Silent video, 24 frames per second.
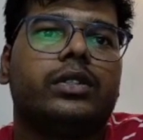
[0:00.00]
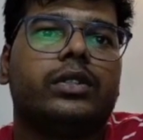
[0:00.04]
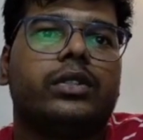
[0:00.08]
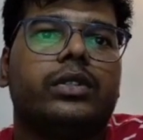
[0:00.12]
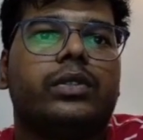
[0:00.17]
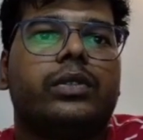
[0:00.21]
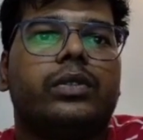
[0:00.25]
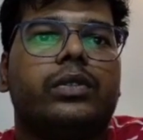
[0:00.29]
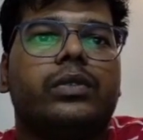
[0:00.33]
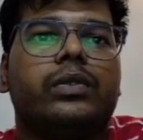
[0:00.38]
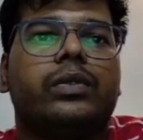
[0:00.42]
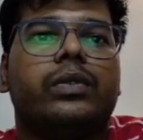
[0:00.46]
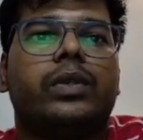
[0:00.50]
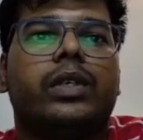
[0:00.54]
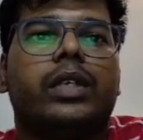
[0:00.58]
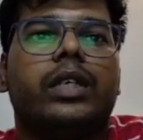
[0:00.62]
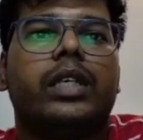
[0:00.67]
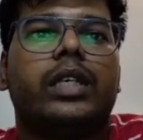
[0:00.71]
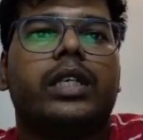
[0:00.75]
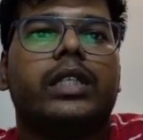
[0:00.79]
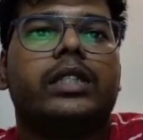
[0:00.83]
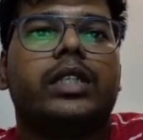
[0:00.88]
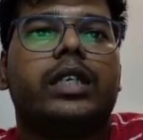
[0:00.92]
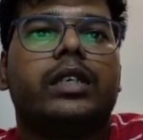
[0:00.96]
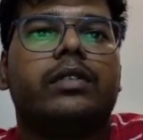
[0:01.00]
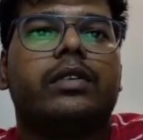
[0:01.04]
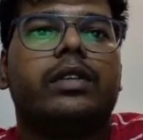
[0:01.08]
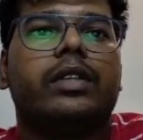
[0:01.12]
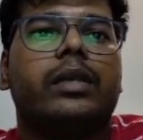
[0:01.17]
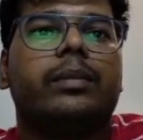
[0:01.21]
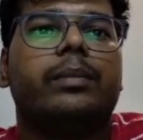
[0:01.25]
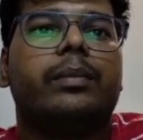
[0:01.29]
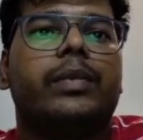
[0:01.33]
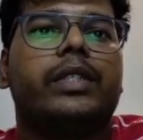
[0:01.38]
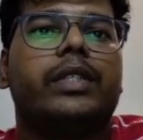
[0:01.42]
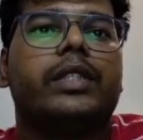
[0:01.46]
So it has
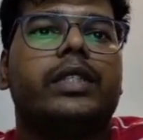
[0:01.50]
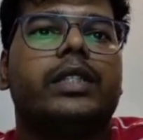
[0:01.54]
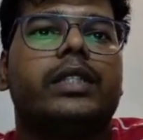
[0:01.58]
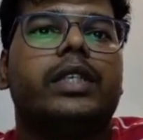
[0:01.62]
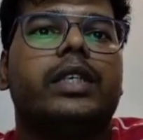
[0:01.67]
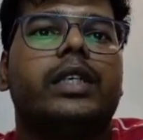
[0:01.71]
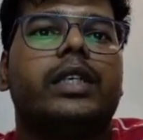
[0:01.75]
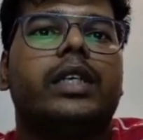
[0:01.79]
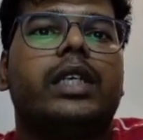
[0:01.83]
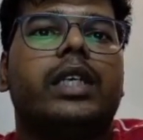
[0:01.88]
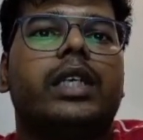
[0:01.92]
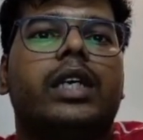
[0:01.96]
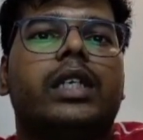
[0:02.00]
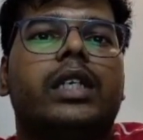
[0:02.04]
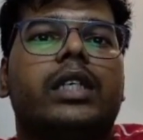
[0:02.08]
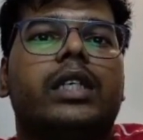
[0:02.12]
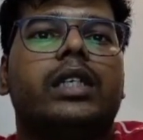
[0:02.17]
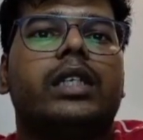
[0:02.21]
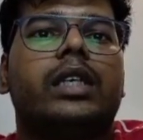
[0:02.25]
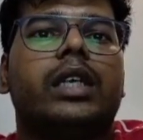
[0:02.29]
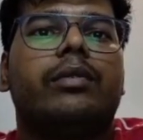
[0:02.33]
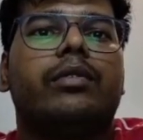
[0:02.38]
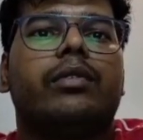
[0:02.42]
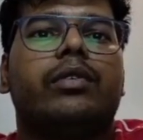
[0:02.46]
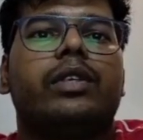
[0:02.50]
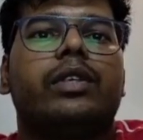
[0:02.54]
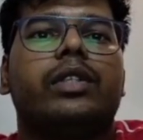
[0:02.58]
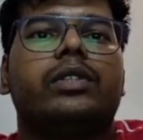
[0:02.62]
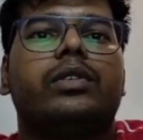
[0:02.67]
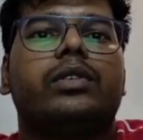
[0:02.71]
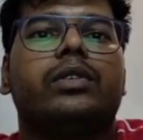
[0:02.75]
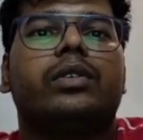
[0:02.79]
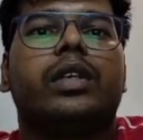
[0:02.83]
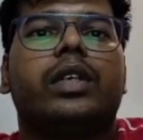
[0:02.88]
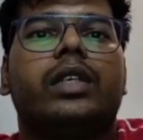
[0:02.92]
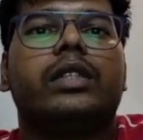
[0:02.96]
given the precision recall and F1
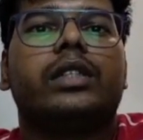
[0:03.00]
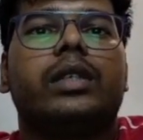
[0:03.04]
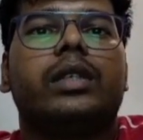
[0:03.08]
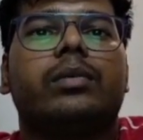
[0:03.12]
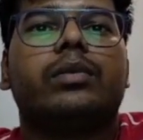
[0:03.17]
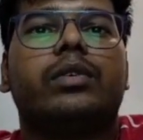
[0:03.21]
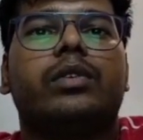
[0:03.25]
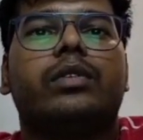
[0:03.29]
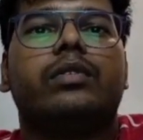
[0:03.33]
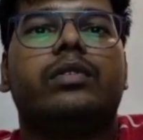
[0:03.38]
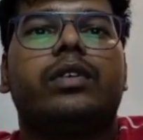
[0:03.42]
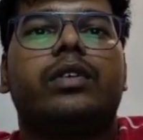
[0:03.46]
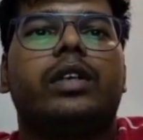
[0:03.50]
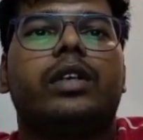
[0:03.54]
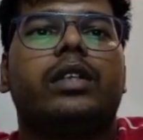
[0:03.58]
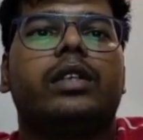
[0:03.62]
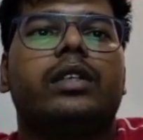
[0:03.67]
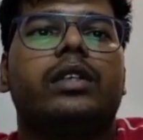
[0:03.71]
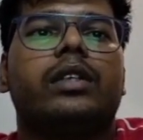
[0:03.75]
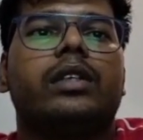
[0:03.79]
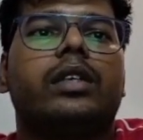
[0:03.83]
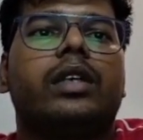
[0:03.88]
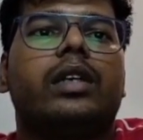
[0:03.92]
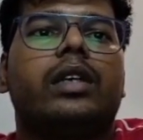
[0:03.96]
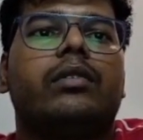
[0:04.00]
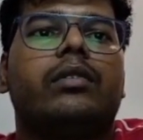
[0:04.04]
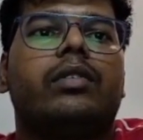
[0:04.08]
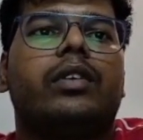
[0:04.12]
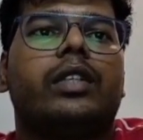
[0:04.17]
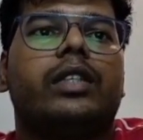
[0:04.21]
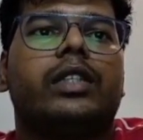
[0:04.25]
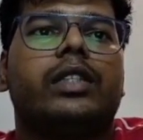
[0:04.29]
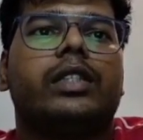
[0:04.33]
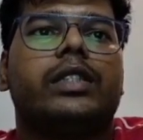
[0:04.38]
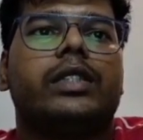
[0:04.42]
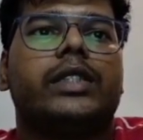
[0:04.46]
score and support for
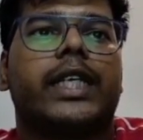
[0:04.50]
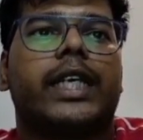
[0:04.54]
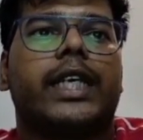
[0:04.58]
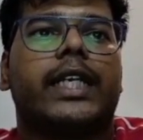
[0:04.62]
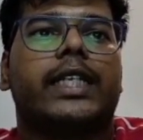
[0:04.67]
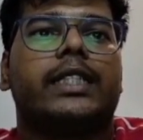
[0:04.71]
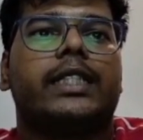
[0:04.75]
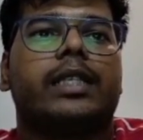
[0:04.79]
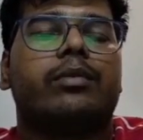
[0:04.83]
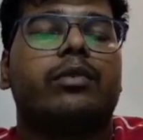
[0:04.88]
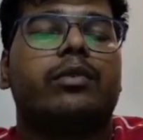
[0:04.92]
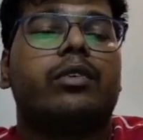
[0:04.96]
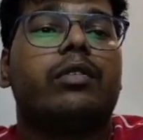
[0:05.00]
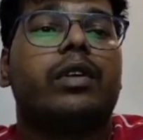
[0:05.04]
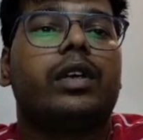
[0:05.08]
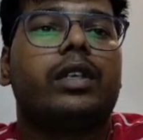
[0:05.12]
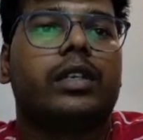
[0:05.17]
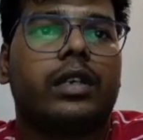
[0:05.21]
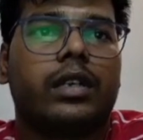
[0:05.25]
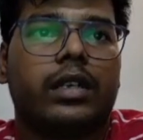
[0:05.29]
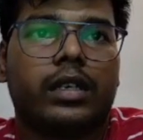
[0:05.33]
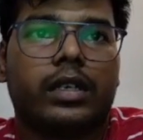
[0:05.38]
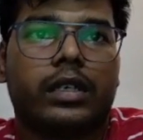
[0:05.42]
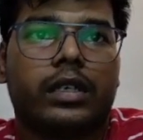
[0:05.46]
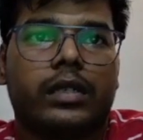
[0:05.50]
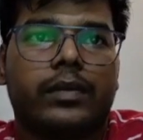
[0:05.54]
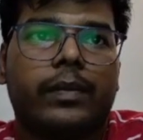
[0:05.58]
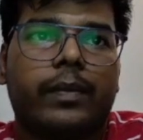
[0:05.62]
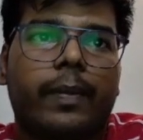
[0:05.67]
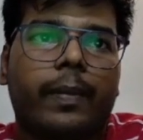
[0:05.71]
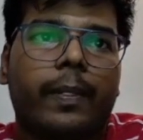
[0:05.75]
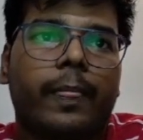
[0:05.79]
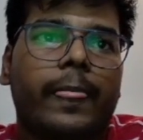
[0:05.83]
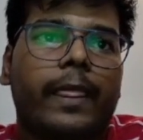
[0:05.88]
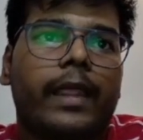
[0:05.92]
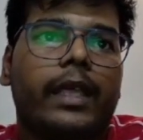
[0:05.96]
this support vector
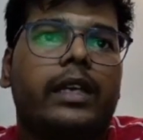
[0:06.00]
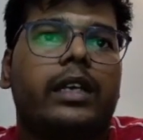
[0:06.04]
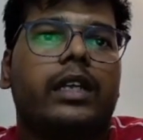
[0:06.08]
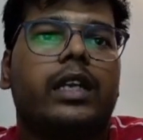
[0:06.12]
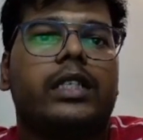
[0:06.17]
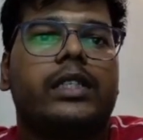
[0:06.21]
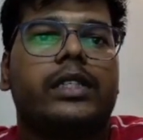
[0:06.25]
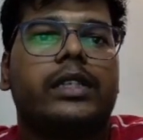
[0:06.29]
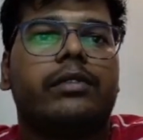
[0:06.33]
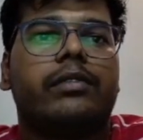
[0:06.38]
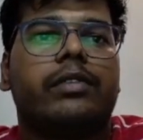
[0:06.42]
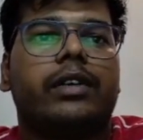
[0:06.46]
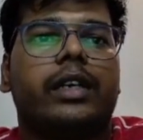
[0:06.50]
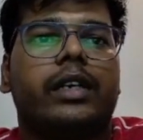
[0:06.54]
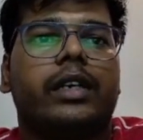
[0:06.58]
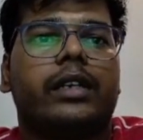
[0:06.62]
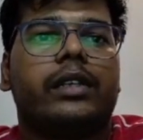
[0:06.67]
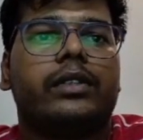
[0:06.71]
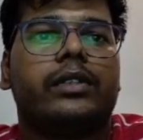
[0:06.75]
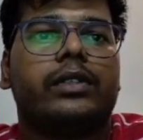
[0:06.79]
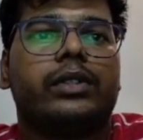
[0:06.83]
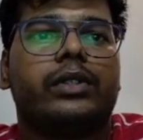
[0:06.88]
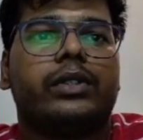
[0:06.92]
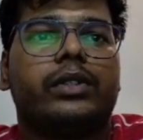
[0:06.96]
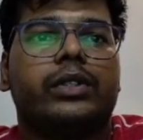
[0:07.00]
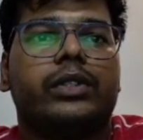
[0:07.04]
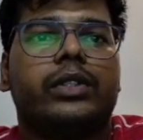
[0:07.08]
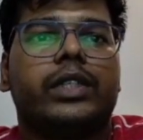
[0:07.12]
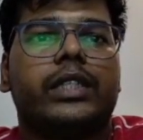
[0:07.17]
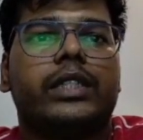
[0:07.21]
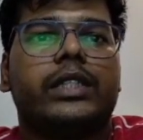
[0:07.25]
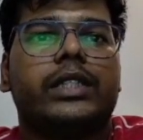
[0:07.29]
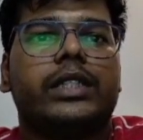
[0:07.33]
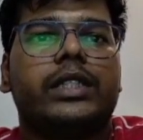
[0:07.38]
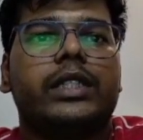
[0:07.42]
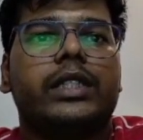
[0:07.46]
classifier. So you
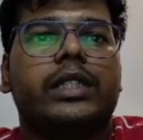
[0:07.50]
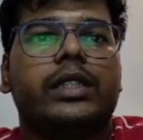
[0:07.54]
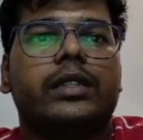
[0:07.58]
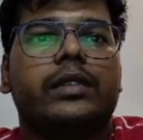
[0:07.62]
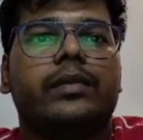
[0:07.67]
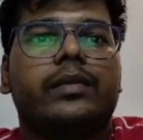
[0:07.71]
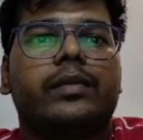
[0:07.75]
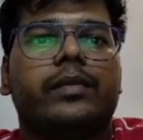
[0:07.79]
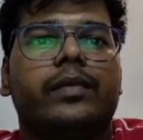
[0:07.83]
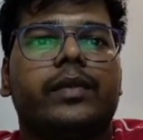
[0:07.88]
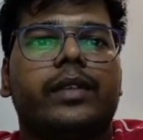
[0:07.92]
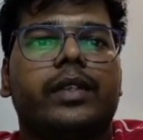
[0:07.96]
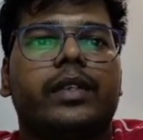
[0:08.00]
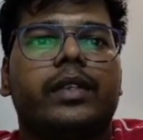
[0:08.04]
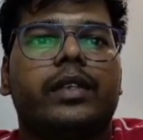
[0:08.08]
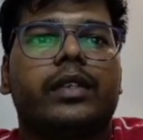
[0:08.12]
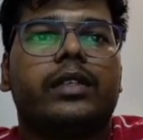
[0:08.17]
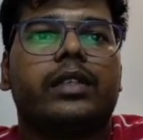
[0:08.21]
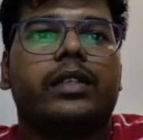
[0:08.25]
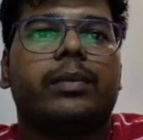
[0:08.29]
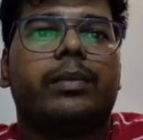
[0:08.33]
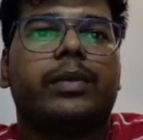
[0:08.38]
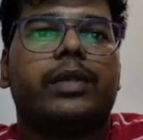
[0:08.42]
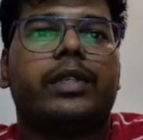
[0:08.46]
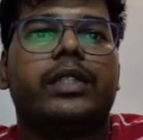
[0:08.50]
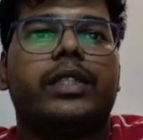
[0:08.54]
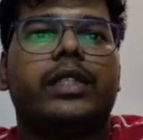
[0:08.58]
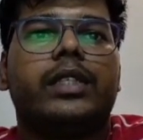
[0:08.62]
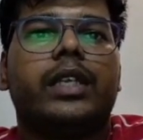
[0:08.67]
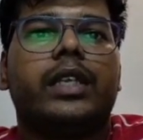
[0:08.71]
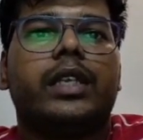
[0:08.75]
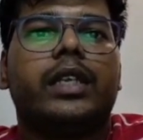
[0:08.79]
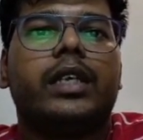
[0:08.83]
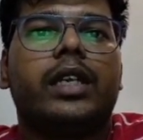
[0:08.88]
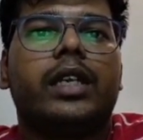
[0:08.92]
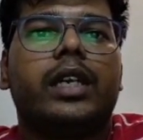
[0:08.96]
can see the
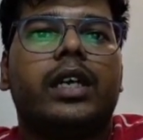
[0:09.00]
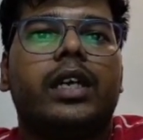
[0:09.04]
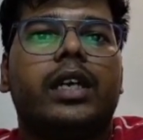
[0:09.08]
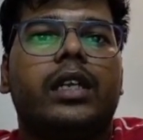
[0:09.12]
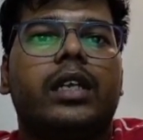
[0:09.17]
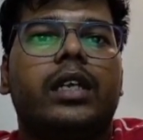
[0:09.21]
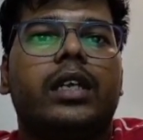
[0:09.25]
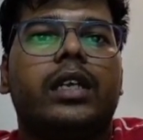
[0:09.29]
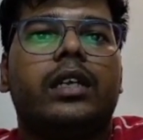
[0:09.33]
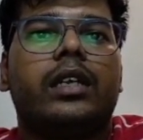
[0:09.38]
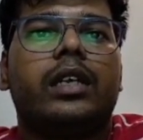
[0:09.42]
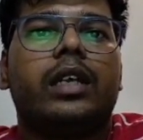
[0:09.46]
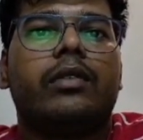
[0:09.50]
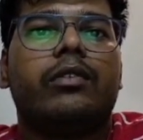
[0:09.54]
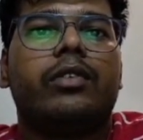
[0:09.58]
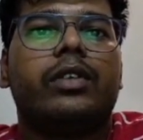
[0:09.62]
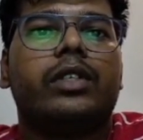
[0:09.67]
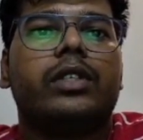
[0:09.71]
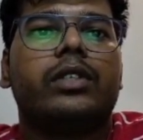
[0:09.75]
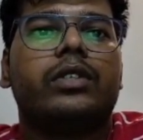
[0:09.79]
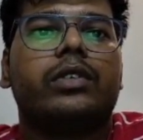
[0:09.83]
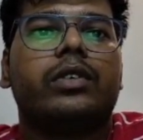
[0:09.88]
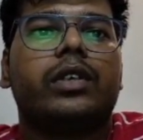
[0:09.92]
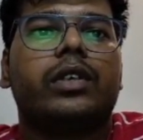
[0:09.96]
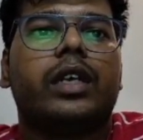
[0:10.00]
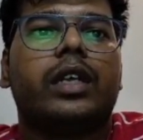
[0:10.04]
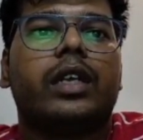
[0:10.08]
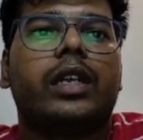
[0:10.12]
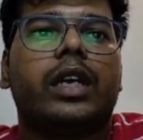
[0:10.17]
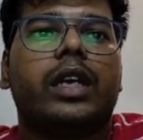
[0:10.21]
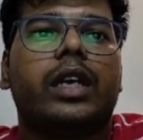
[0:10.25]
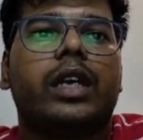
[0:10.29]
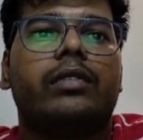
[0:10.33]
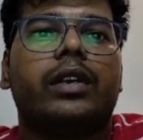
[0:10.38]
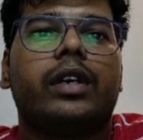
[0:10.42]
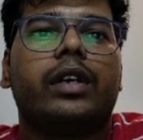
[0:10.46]
precision recall and F1 score are
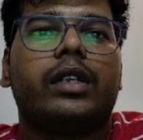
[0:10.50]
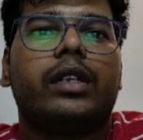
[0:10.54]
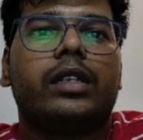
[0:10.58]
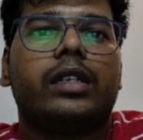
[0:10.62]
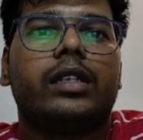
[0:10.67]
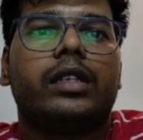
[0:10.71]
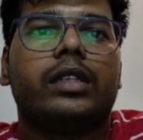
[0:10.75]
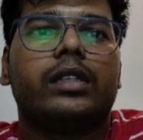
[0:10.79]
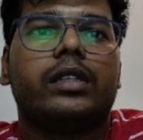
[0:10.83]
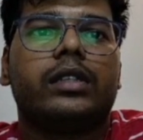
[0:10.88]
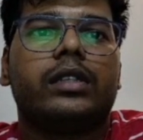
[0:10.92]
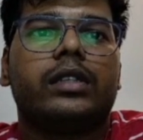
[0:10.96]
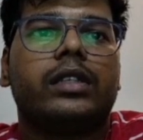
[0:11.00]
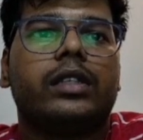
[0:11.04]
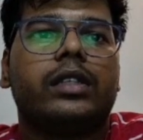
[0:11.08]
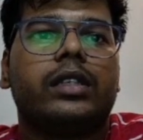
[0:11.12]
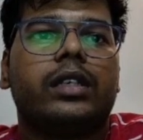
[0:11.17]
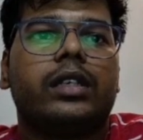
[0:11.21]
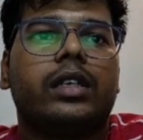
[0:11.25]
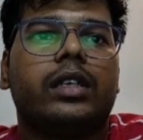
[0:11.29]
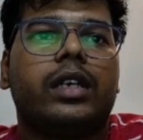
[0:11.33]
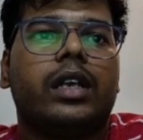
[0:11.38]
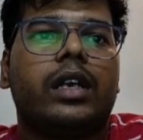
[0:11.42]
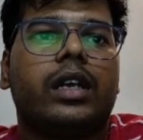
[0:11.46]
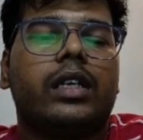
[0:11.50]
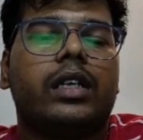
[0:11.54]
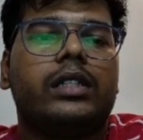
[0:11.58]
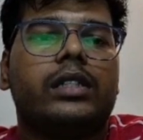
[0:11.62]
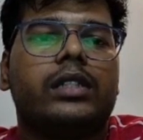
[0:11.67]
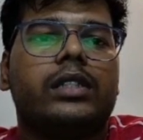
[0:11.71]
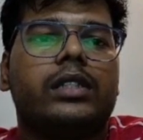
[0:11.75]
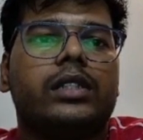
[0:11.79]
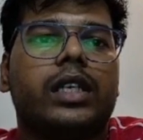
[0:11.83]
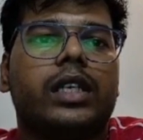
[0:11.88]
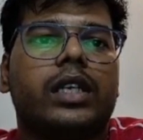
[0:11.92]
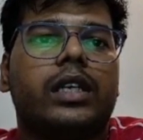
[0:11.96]
high for the not
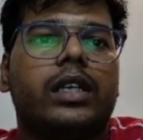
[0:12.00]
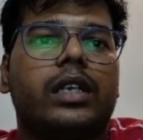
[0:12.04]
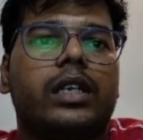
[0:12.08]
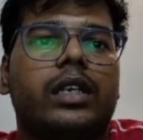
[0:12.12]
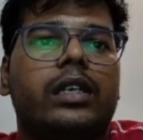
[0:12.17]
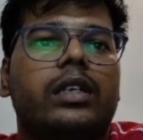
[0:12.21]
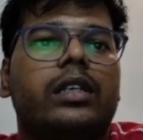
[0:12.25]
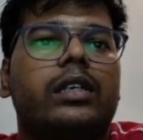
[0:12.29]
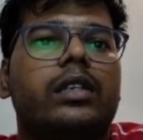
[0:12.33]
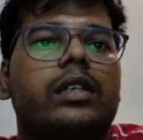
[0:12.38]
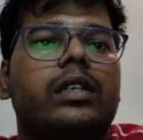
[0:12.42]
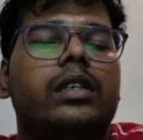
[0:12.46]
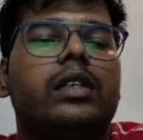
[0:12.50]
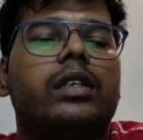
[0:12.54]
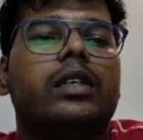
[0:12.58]
churning